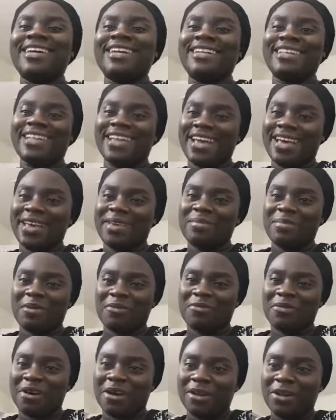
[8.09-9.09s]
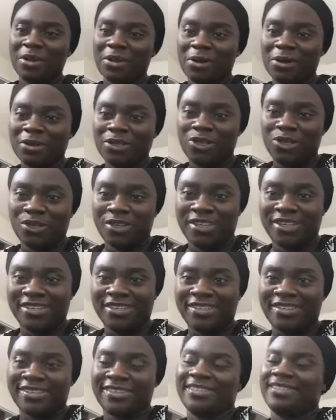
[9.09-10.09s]
the name of our Lord
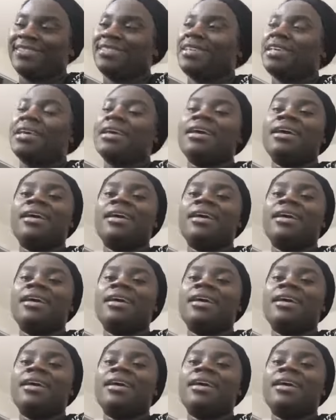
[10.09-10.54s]
Jesus.